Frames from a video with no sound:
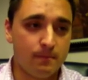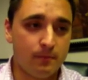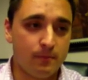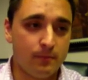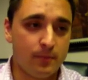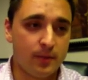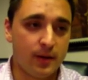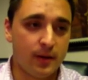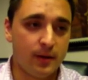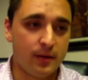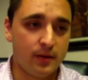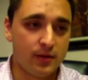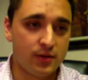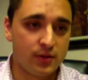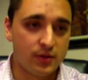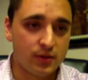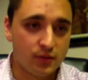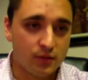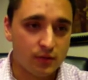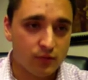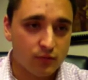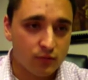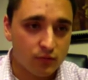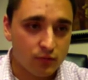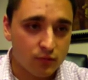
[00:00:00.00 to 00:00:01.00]

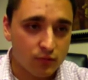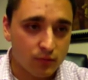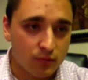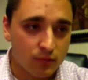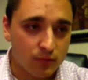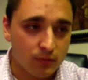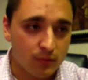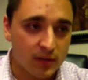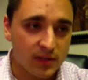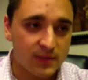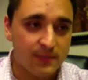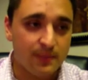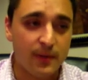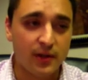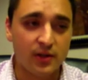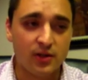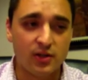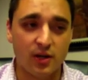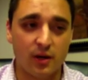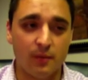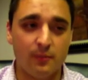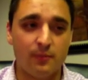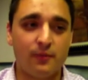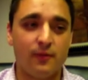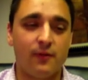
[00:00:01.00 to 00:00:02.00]
patient, Miss
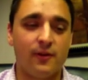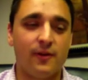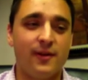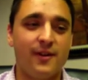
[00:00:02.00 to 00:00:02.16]
Bishop